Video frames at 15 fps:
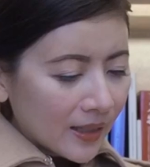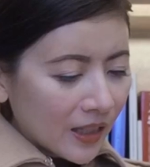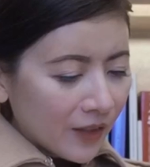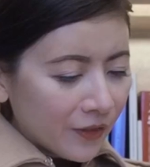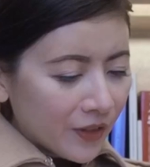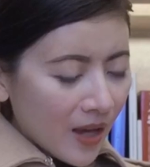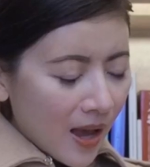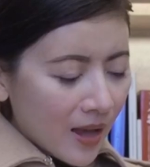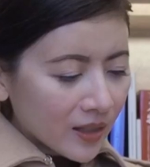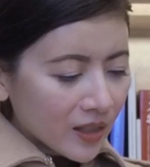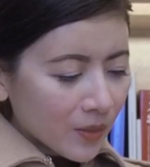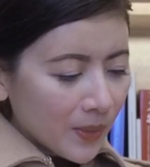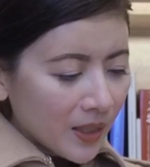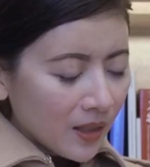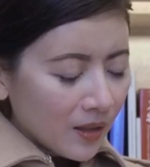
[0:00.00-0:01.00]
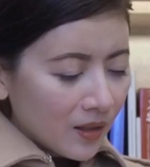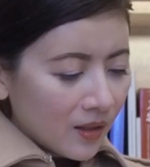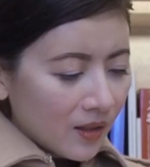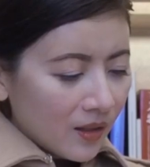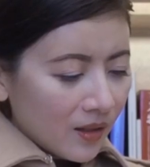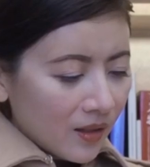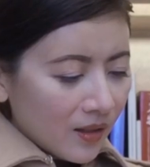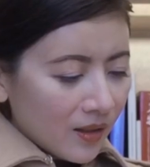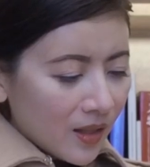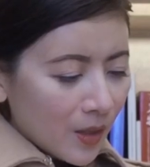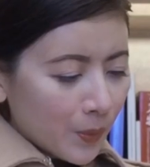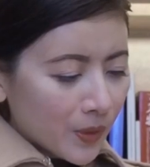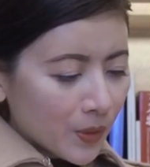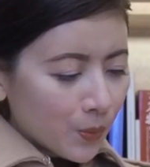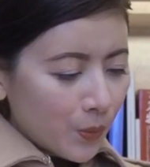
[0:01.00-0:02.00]
if you ask me. That
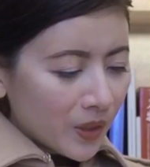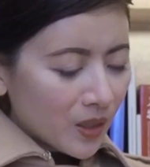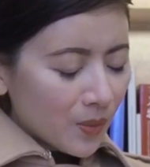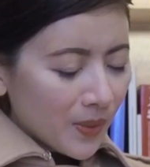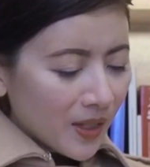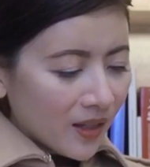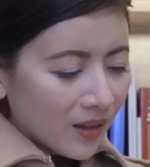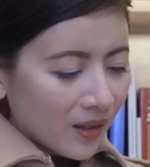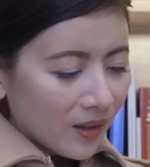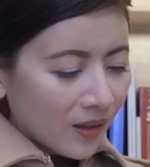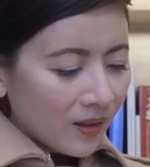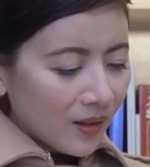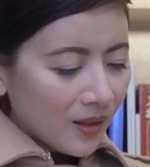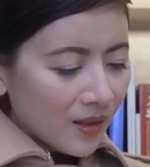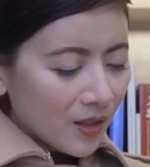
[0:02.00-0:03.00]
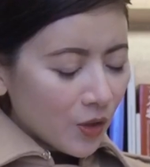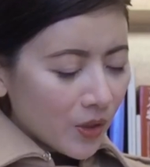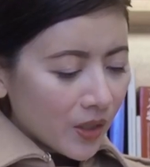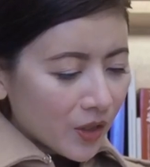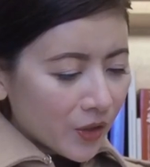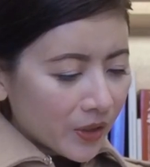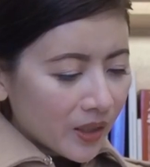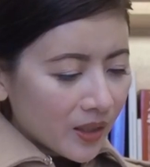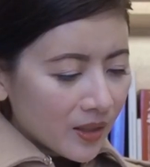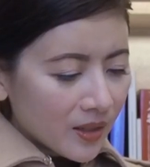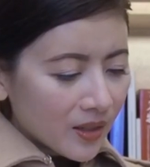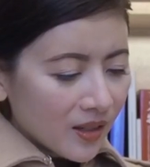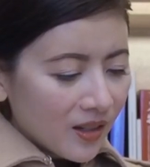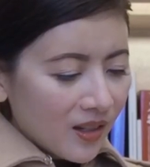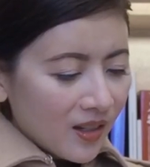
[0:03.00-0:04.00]
was what's been killing the
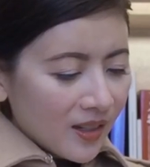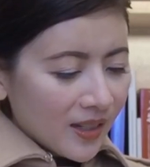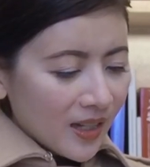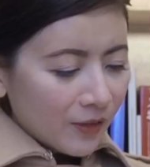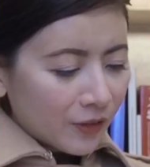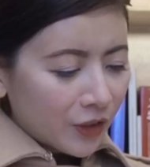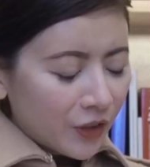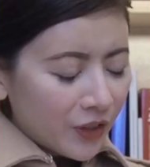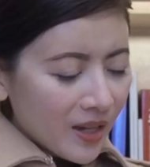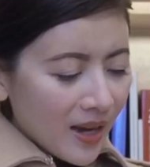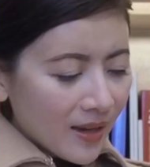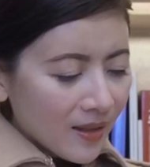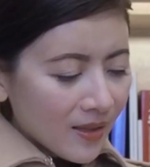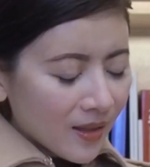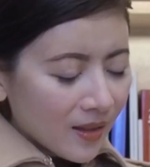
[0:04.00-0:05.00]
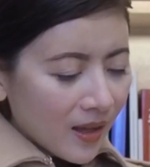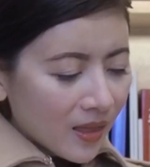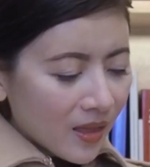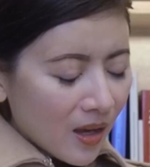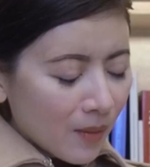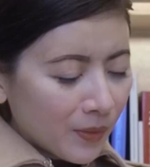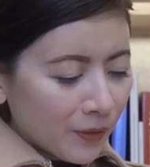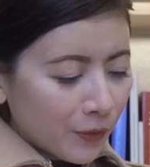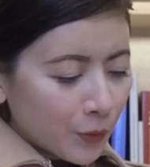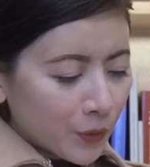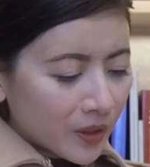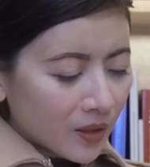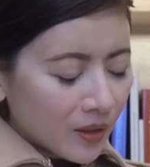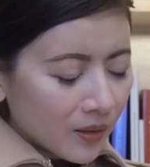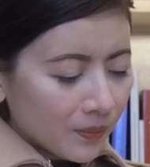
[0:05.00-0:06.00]
unicorns. Never heard anything like that before."